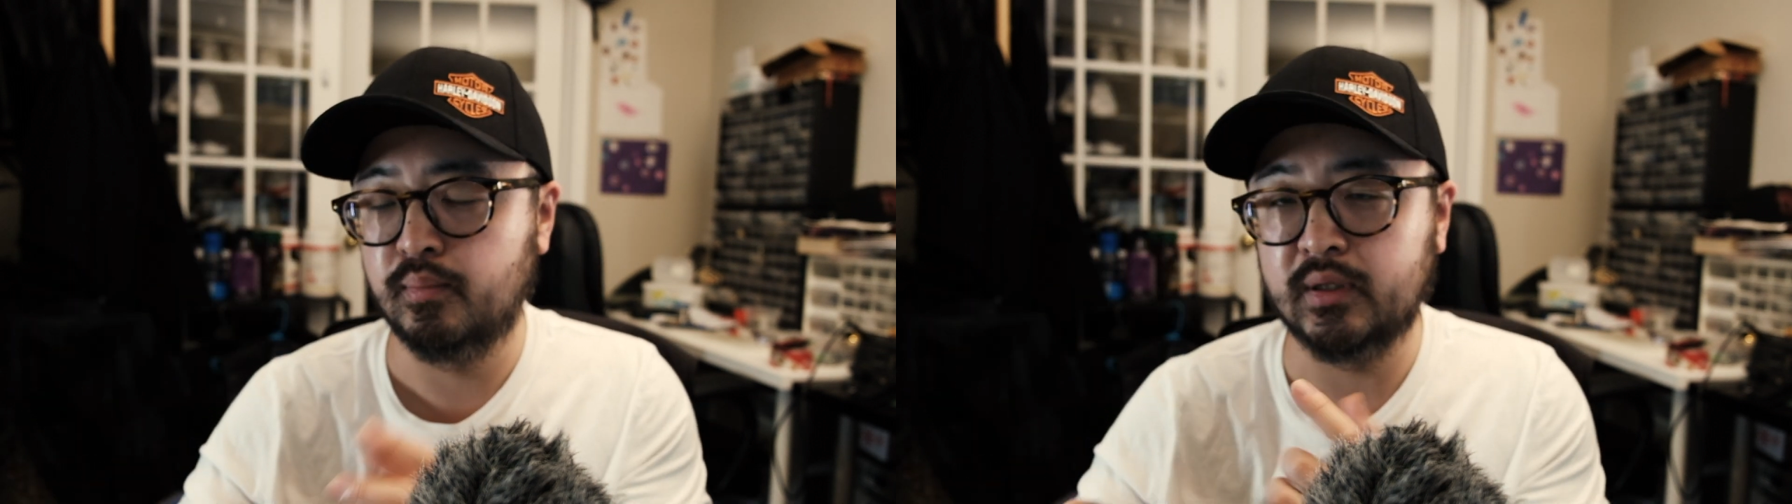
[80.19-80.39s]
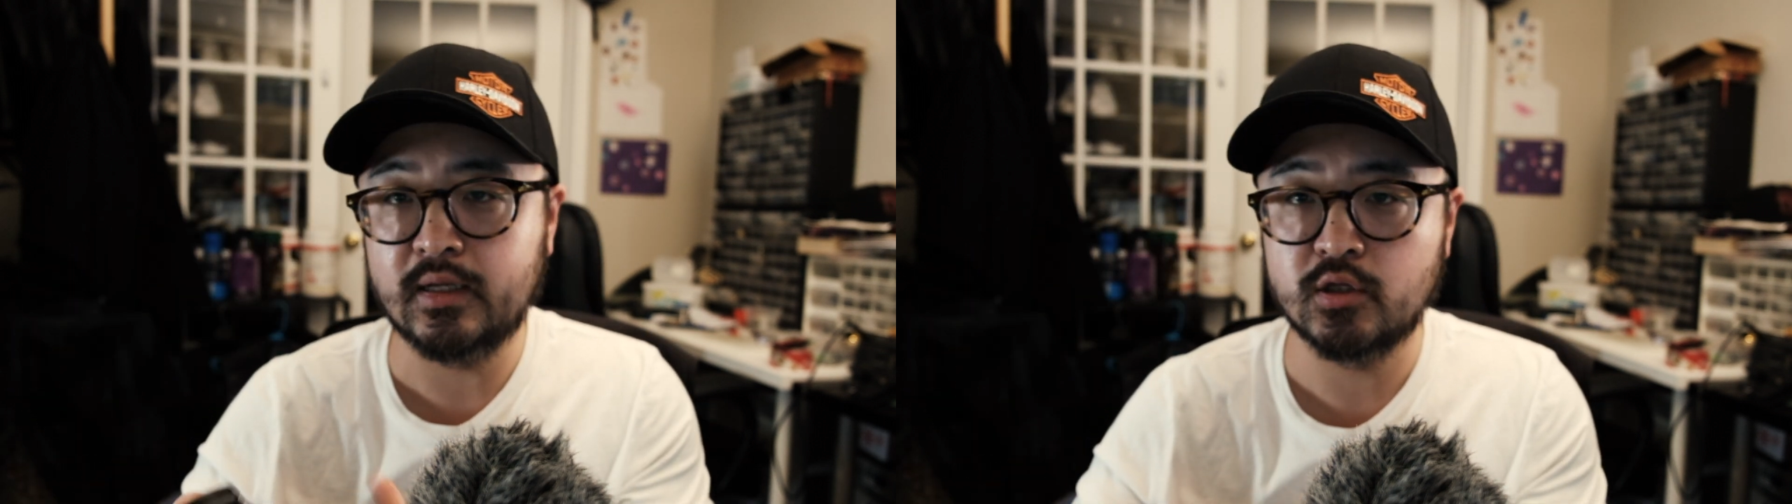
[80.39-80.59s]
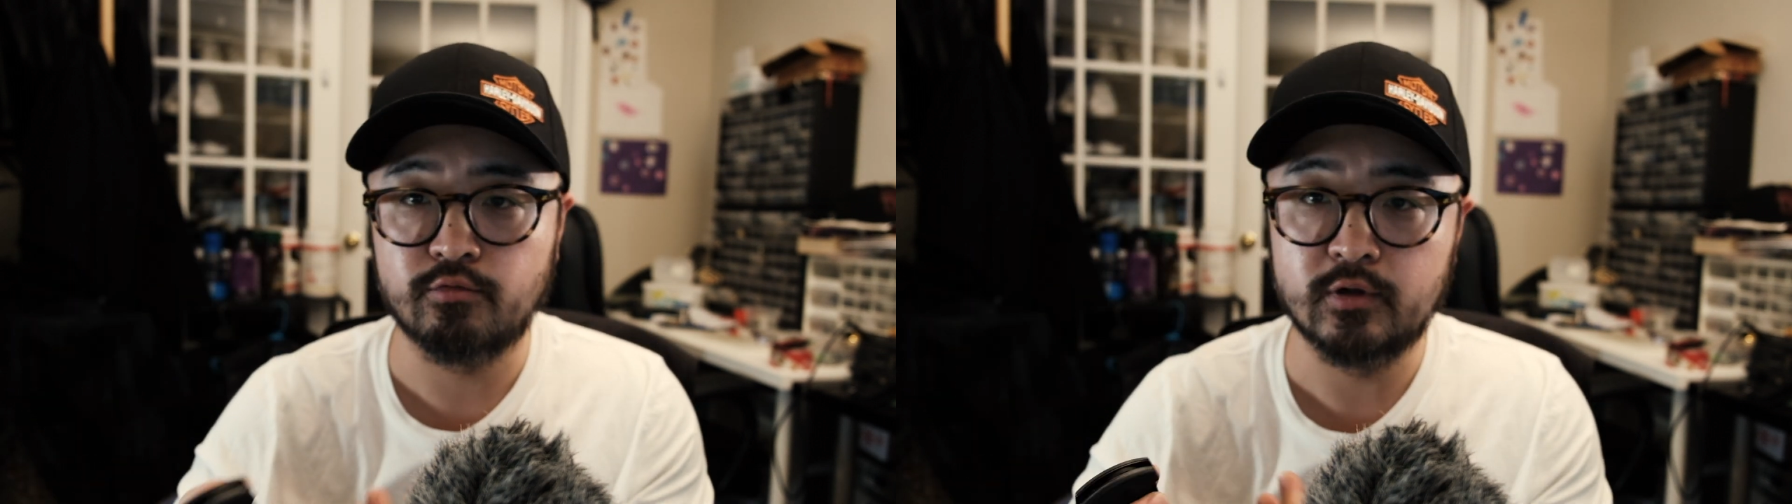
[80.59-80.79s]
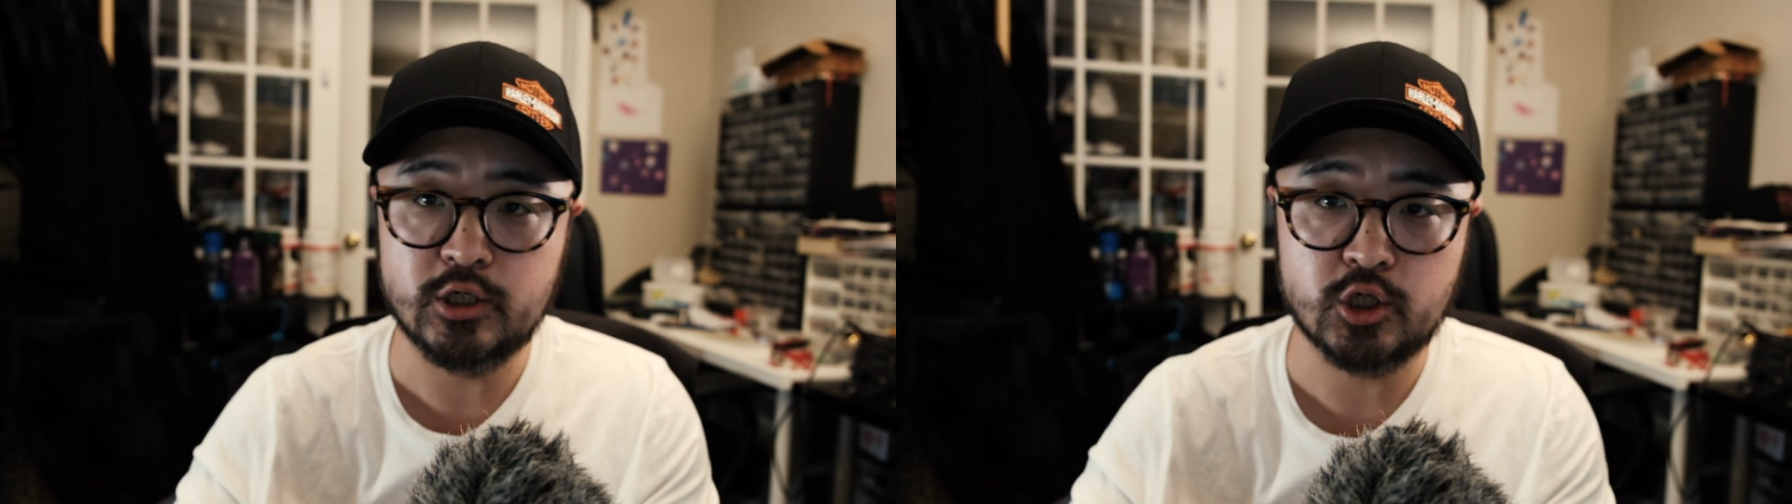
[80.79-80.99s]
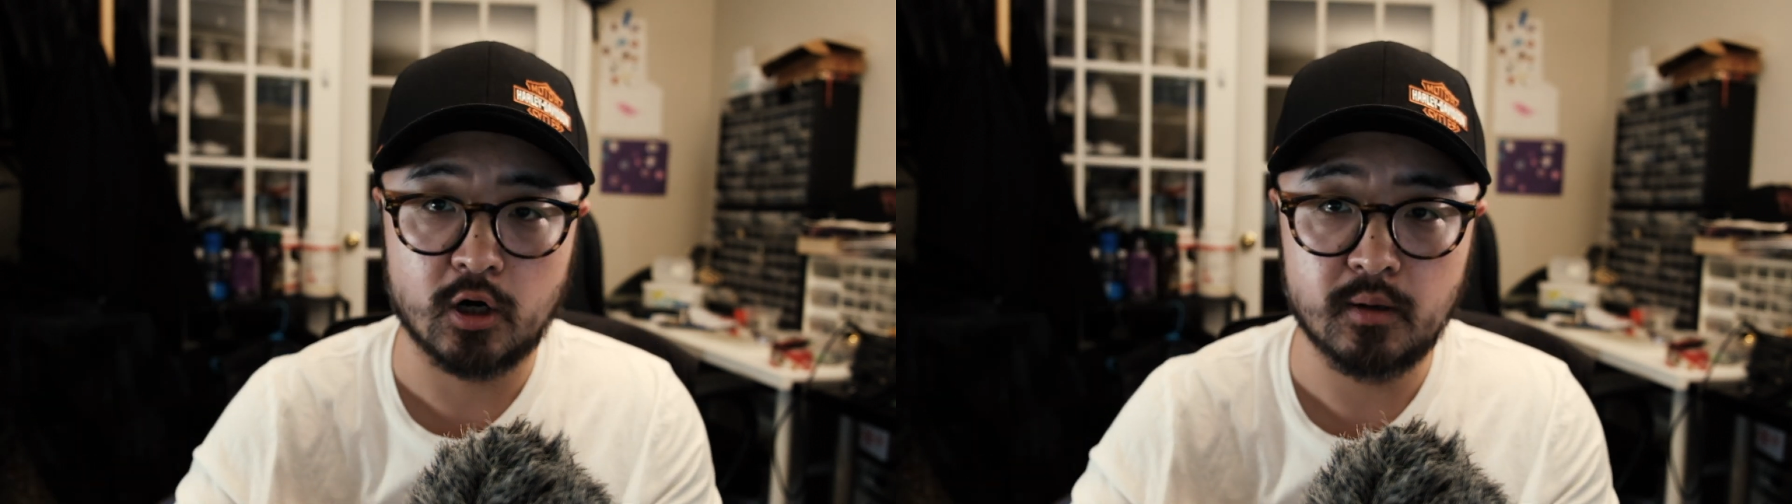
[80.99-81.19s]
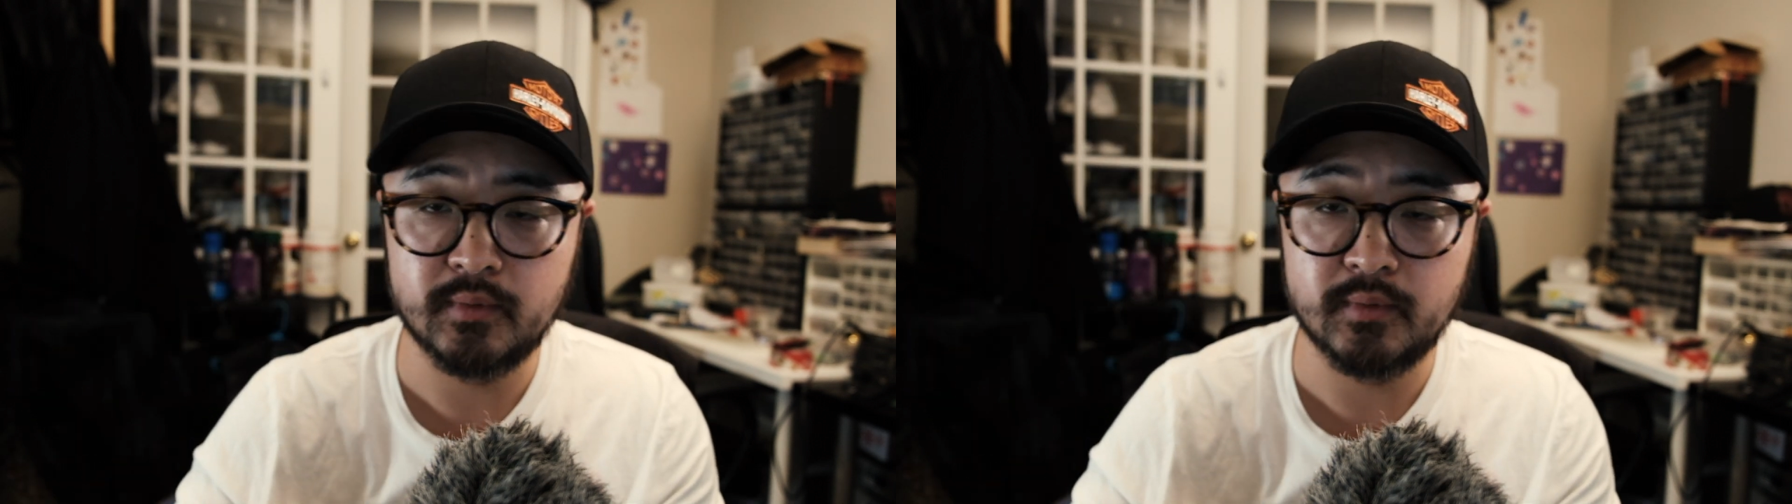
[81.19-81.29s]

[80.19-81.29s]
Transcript: blades are really sharp,